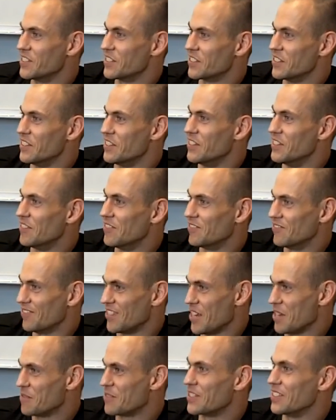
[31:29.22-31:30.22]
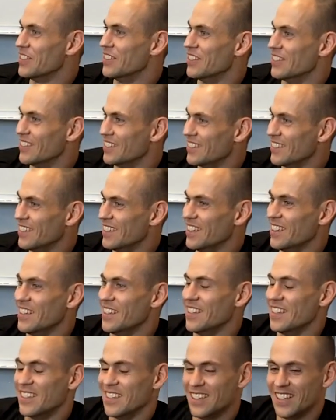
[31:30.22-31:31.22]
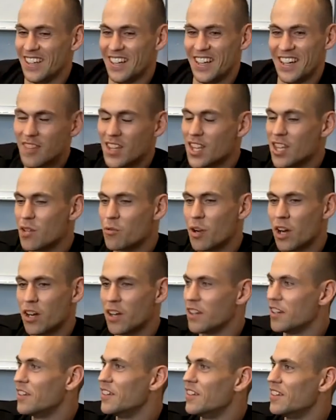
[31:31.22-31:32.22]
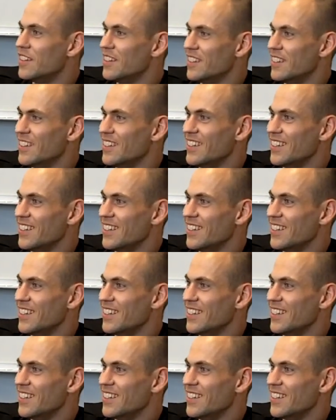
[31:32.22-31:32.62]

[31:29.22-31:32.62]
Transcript: So, absolutely. I'm gonna edit this out.